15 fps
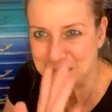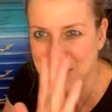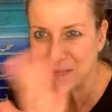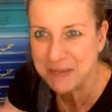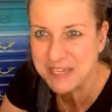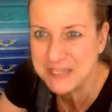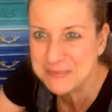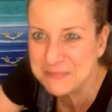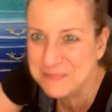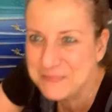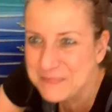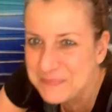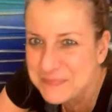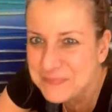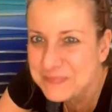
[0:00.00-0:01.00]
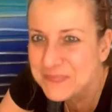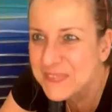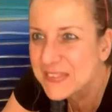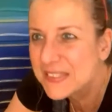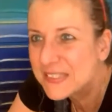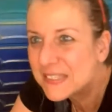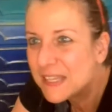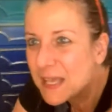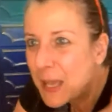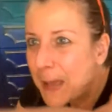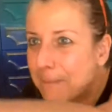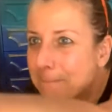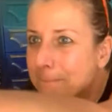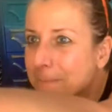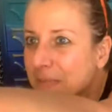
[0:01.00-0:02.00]
Bye bye.
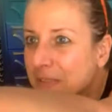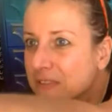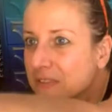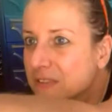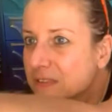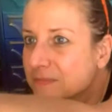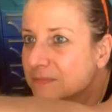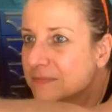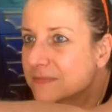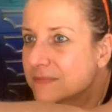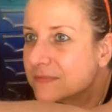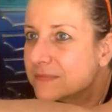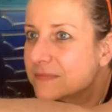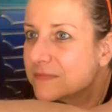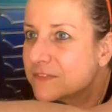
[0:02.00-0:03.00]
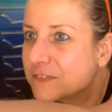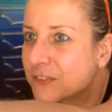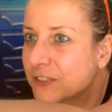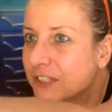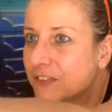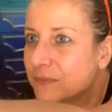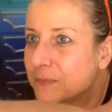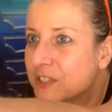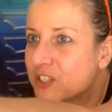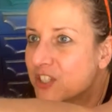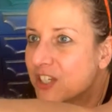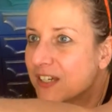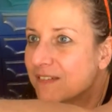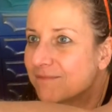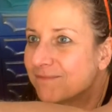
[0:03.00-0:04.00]
It's rolling off my
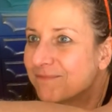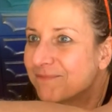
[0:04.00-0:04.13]
chair.